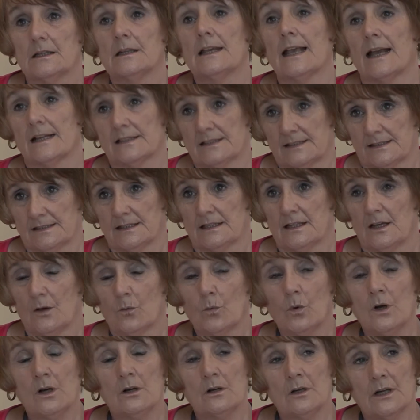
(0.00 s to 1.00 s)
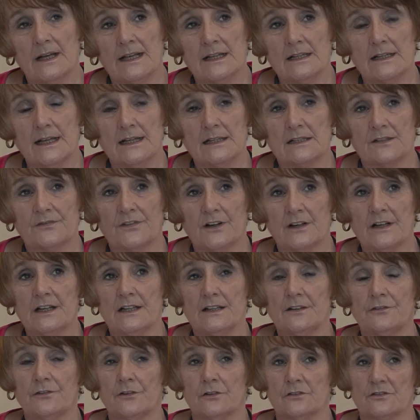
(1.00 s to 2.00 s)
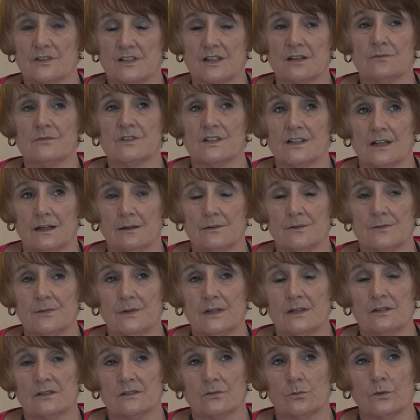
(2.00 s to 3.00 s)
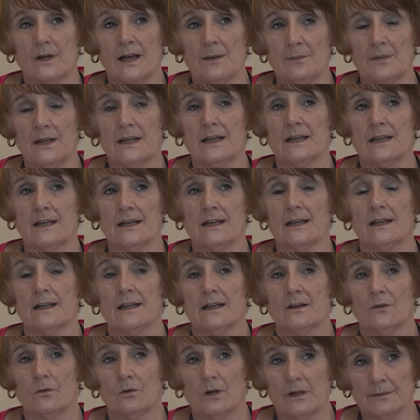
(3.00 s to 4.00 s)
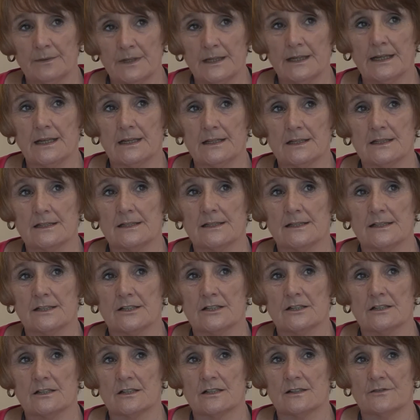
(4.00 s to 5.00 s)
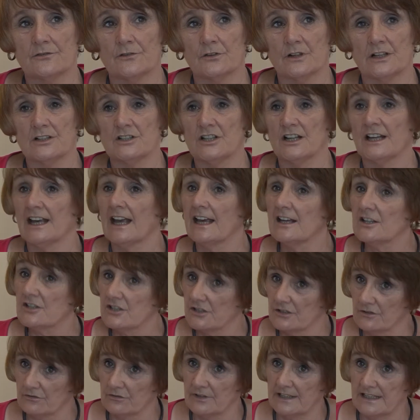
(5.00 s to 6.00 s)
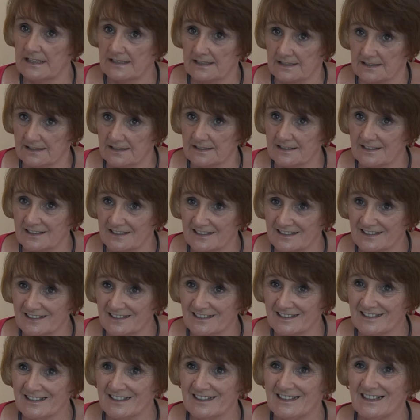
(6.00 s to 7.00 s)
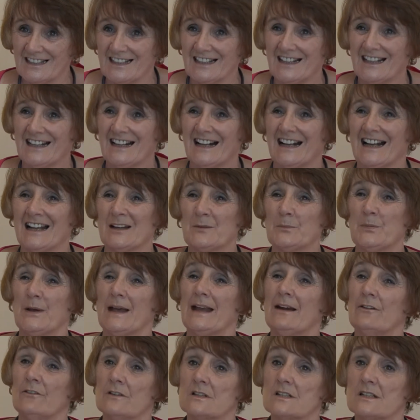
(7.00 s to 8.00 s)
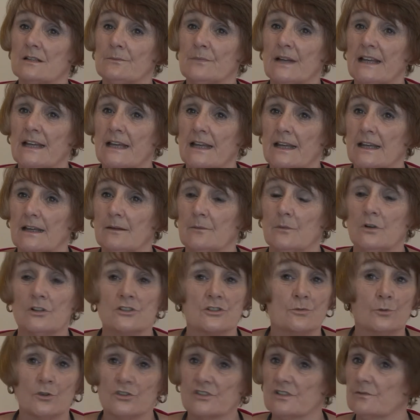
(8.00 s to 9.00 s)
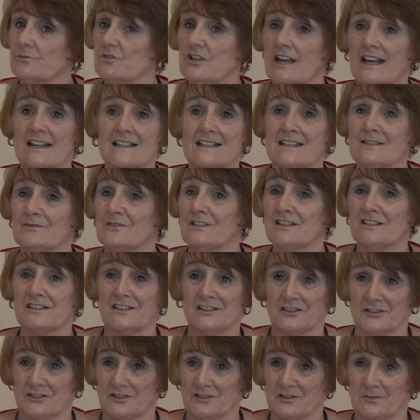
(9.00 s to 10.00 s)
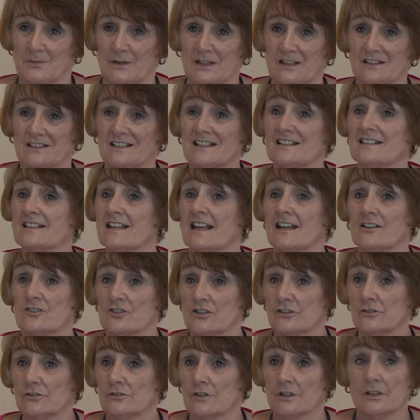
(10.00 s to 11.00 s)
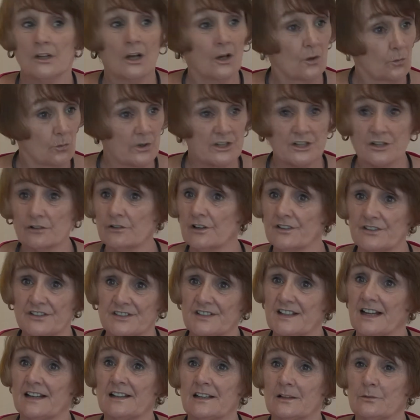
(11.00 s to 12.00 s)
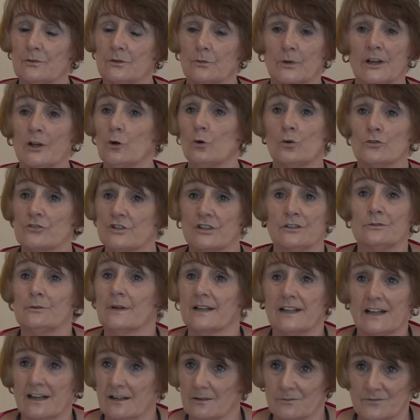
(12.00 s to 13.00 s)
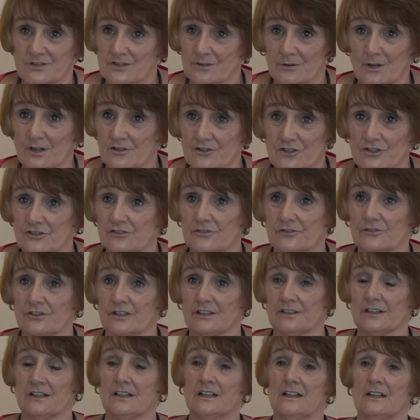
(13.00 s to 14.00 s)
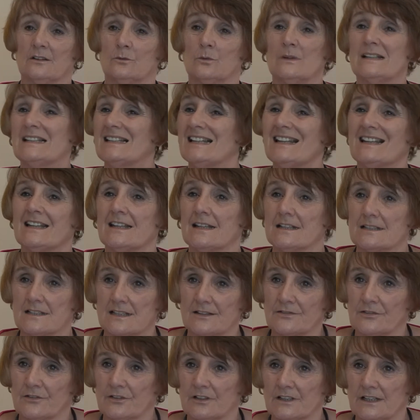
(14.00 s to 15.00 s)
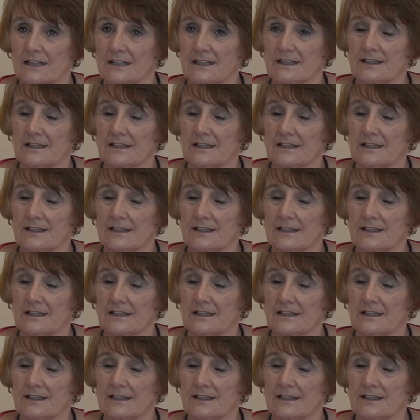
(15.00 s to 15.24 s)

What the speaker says: Yes. Well, it's very difficult sometimes because we're making decisions for educational reasons, and parents are making much more subjective decisions because it's their children, which are understandable. We all do when it comes to our children. We see things differently.